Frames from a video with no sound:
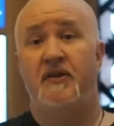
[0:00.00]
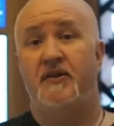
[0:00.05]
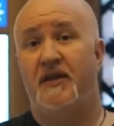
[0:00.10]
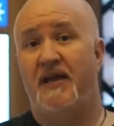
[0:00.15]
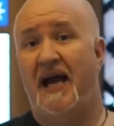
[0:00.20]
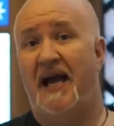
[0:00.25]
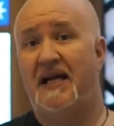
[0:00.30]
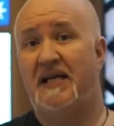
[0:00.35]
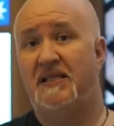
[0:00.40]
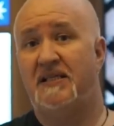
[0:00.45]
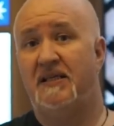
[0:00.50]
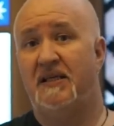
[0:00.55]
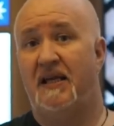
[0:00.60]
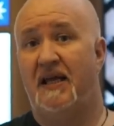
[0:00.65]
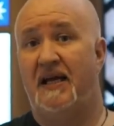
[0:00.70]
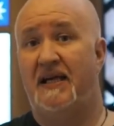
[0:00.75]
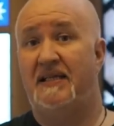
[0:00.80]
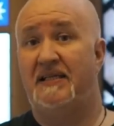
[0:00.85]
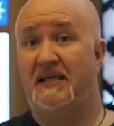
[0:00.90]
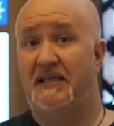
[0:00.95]
The accent
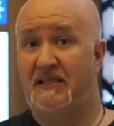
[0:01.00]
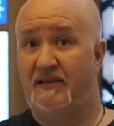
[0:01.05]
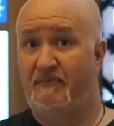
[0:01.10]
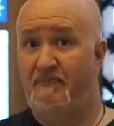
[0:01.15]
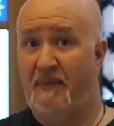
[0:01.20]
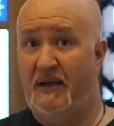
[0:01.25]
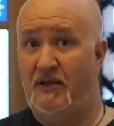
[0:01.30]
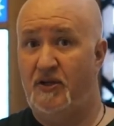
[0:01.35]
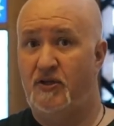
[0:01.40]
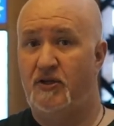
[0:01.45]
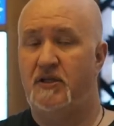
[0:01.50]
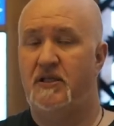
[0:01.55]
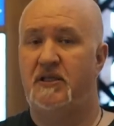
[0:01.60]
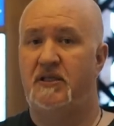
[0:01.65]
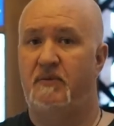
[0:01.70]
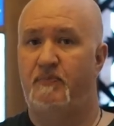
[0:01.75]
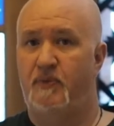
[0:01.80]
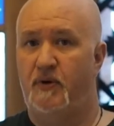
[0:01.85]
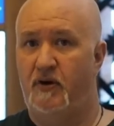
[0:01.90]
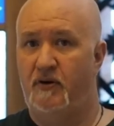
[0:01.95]
light, as I've mentioned,
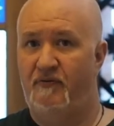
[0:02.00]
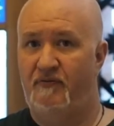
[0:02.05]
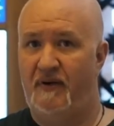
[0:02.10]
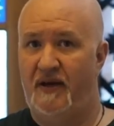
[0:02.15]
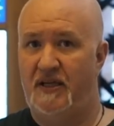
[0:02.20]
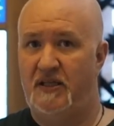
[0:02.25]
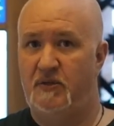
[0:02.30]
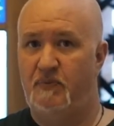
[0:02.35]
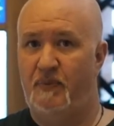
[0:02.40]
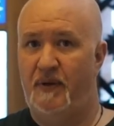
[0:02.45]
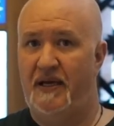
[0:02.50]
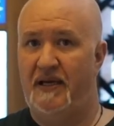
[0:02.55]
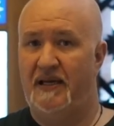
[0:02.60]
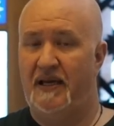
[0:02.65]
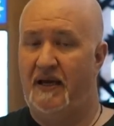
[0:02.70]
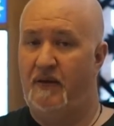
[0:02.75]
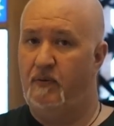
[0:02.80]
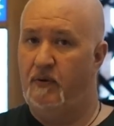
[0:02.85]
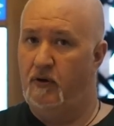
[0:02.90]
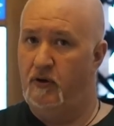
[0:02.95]
is a birthday speed
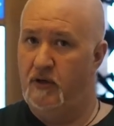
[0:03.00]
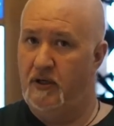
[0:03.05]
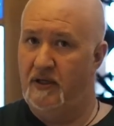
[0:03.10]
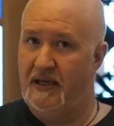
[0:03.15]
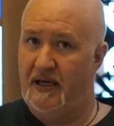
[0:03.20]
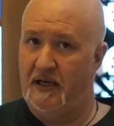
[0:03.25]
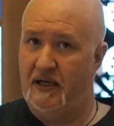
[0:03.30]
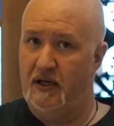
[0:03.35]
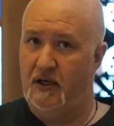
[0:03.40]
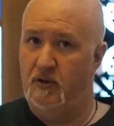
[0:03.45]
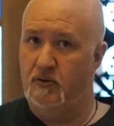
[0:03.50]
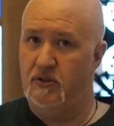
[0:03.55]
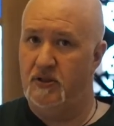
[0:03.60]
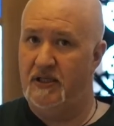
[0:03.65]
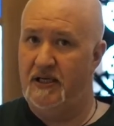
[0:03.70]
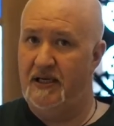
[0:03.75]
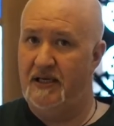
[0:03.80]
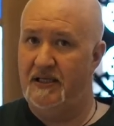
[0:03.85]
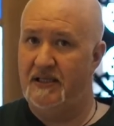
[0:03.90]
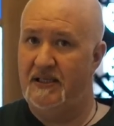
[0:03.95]
light. We'll look at that
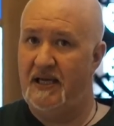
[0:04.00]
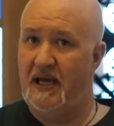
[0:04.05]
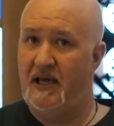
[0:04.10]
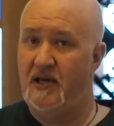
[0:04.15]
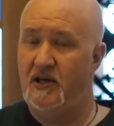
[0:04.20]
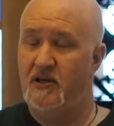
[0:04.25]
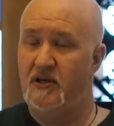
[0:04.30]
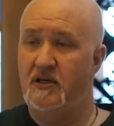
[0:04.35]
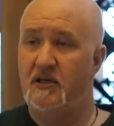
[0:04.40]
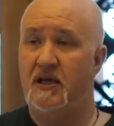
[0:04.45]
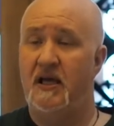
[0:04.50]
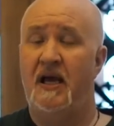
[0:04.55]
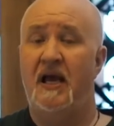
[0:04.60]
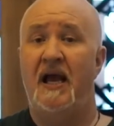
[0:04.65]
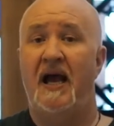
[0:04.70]
closely in a second.